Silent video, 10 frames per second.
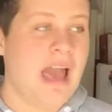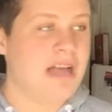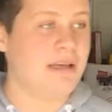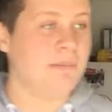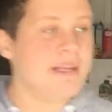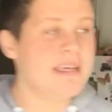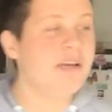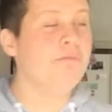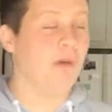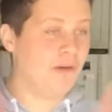So I'm going to sing
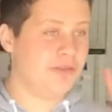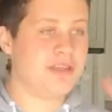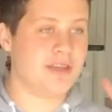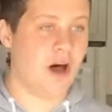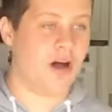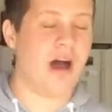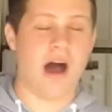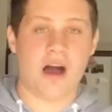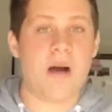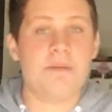you both
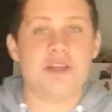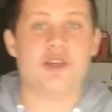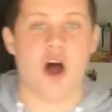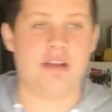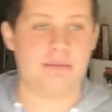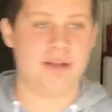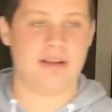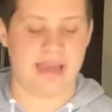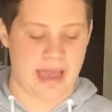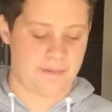a couple of songs that we
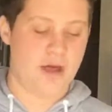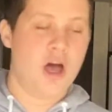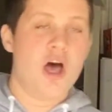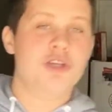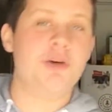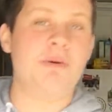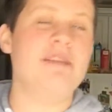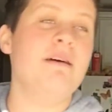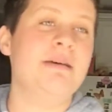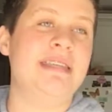learned at camp. So one
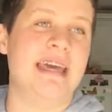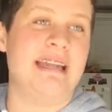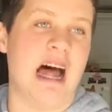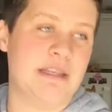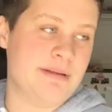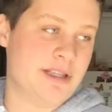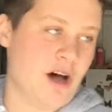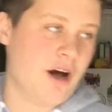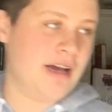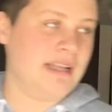of them is the announcement
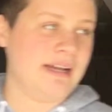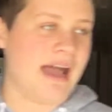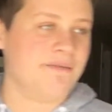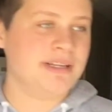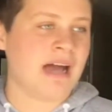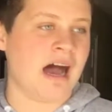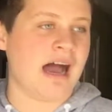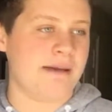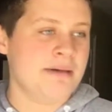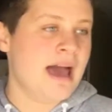song, and like every
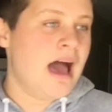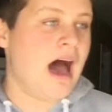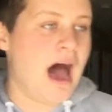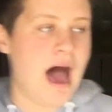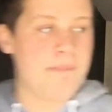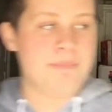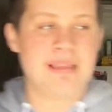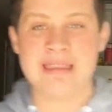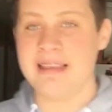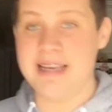time,
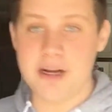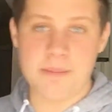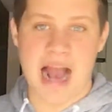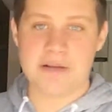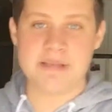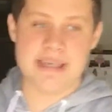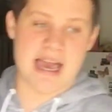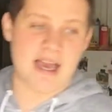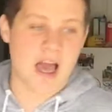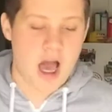the leader Mac would
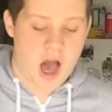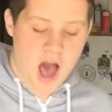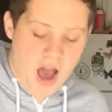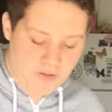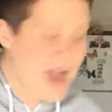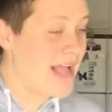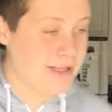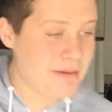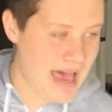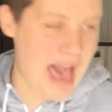say, "Alright,
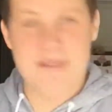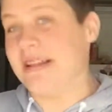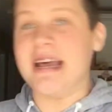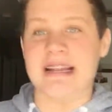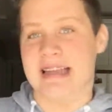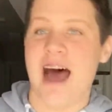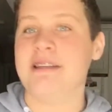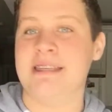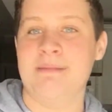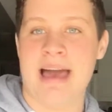do we have any
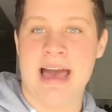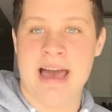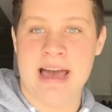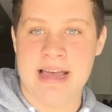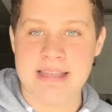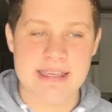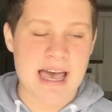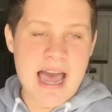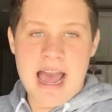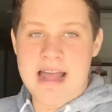announcements?"
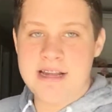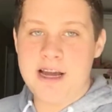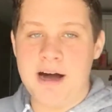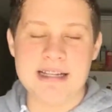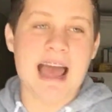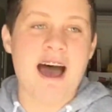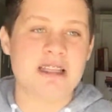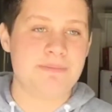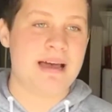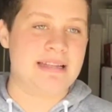And then you go,
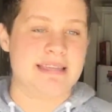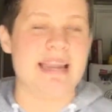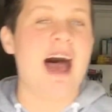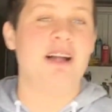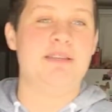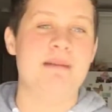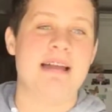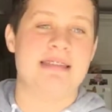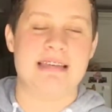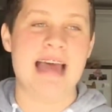announcements,
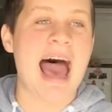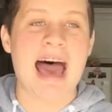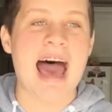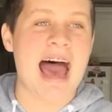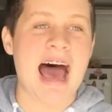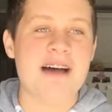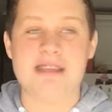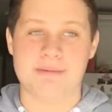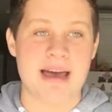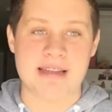announcements,
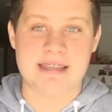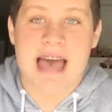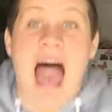announcements.